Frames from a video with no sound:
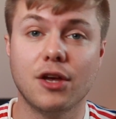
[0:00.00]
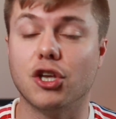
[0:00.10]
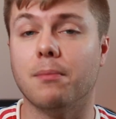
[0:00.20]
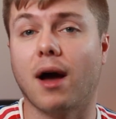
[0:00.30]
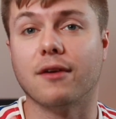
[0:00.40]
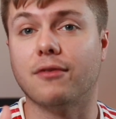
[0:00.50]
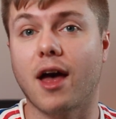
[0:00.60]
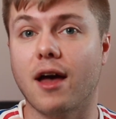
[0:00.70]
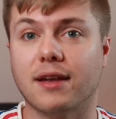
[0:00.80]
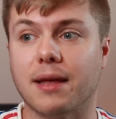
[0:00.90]
You might have
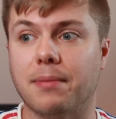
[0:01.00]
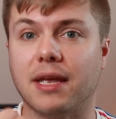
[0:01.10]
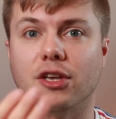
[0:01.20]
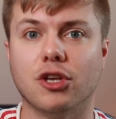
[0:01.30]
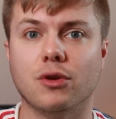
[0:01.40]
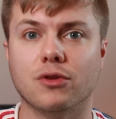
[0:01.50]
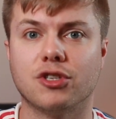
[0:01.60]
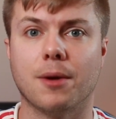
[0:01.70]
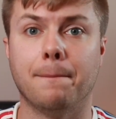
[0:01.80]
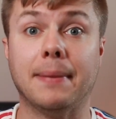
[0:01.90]
heard it being used
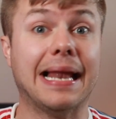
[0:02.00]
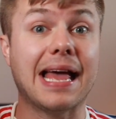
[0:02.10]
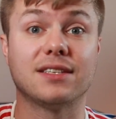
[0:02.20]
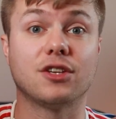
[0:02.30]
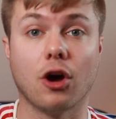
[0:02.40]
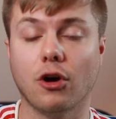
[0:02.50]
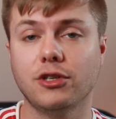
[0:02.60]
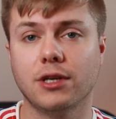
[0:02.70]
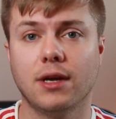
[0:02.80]
to bless God,